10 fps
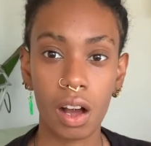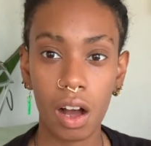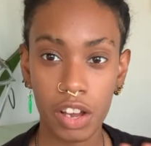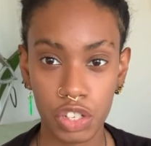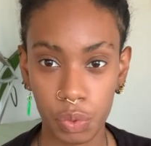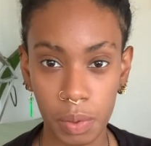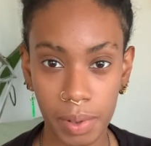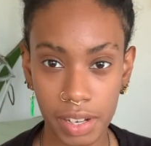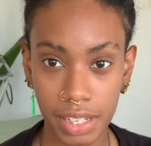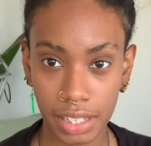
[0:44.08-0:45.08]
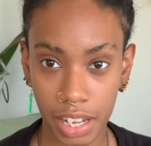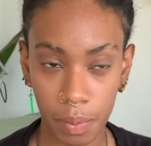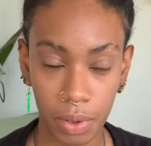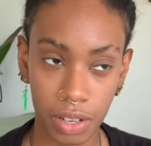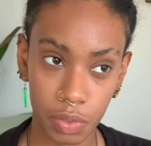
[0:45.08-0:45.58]
I just want to put a
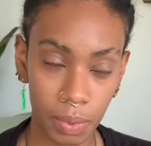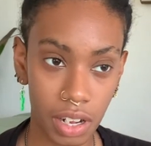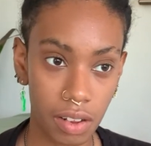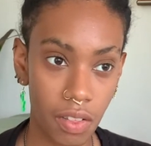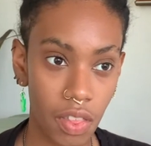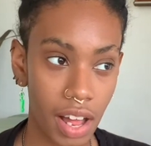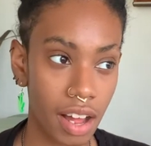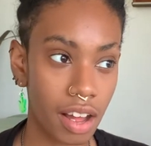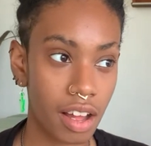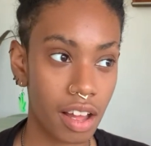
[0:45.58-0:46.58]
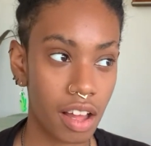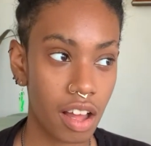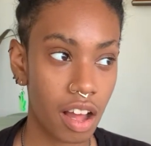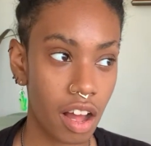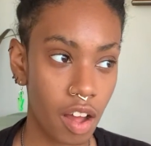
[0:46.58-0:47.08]
disclaimer as well that
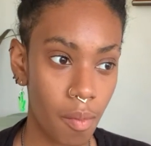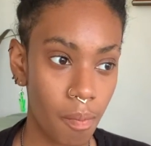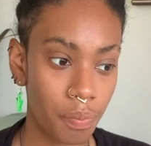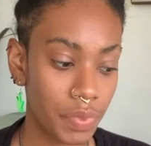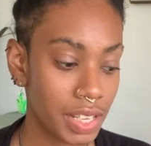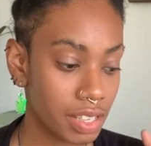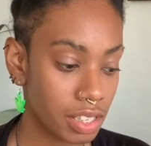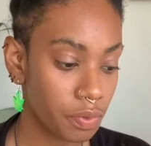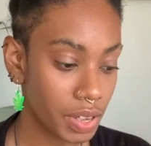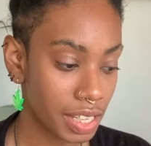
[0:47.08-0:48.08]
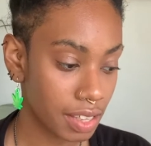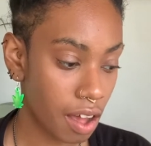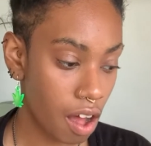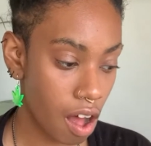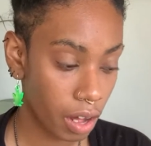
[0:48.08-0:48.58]
this is something
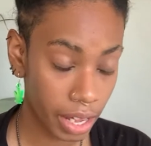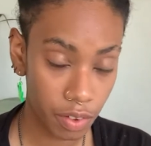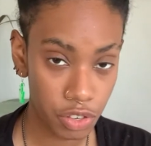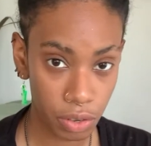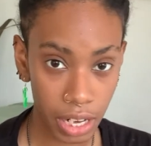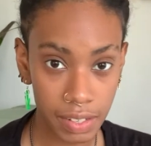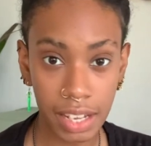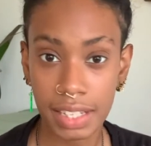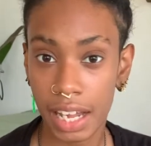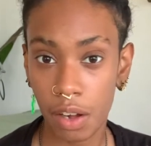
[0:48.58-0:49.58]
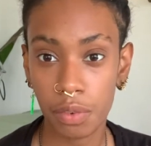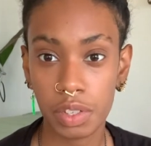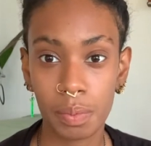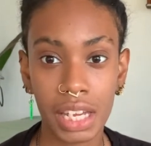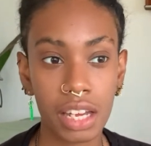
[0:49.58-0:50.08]
that I have tried that has
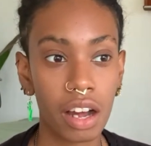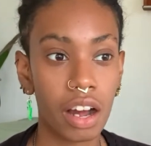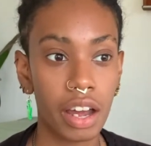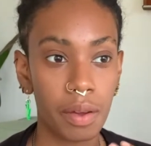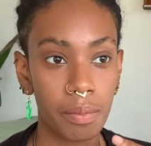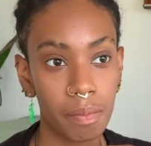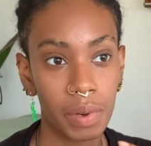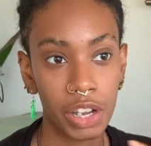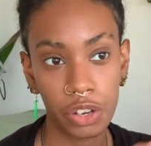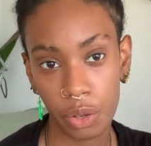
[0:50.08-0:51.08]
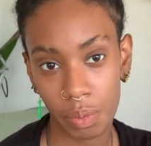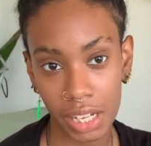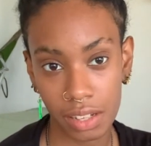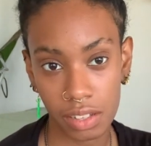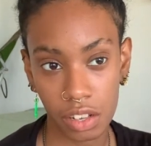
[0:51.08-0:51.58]
helped me. I am by no
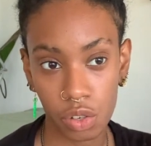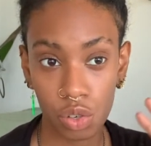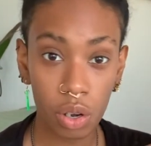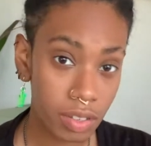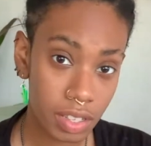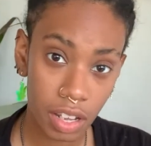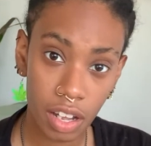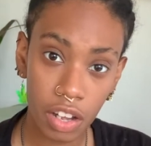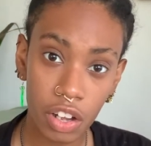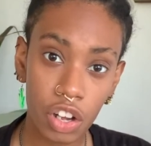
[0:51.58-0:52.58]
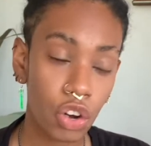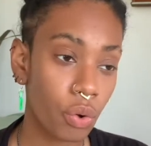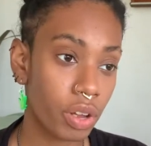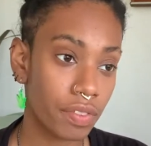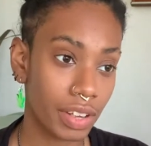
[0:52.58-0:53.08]
means a doctor
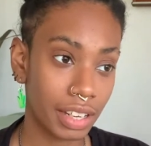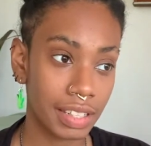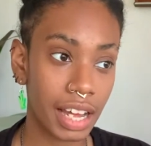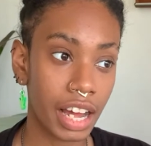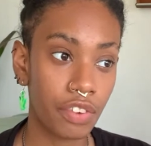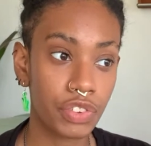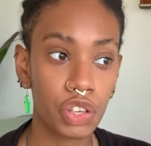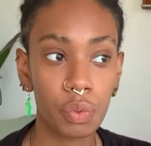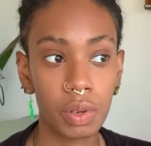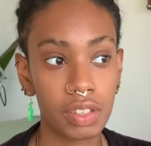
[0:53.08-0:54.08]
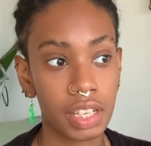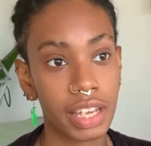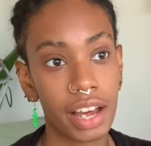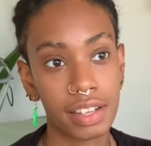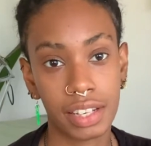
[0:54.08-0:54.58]
or anything like that. If you want to
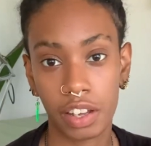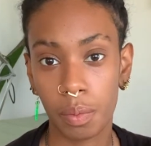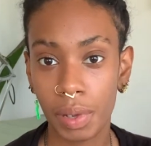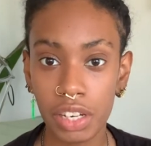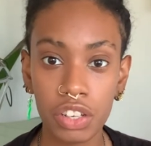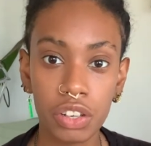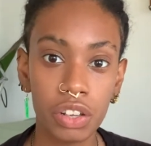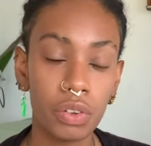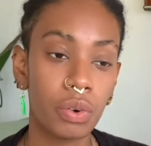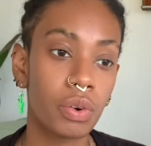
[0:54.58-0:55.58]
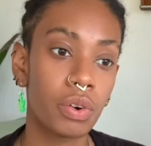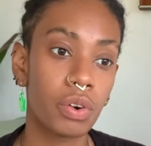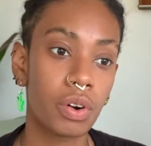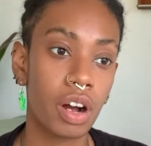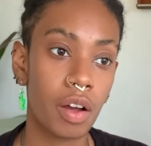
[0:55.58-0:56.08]
get a second opinion
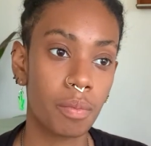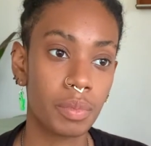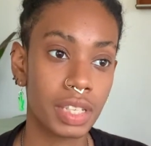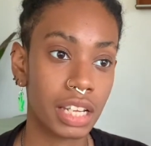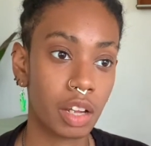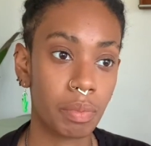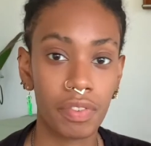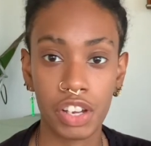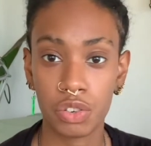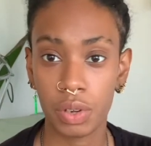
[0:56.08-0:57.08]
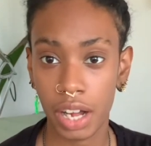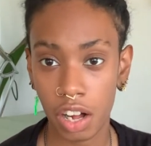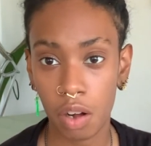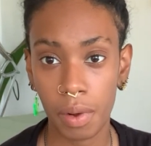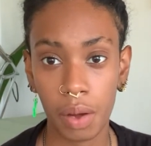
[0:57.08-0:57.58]
or seek like professional
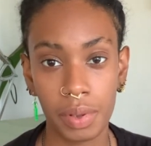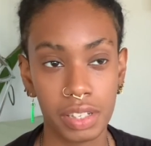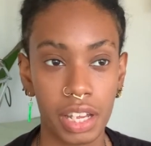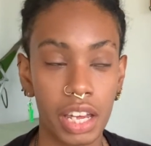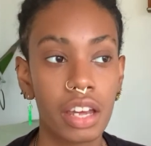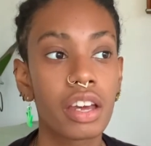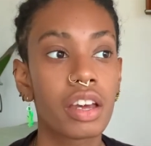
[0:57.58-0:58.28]
help, I would say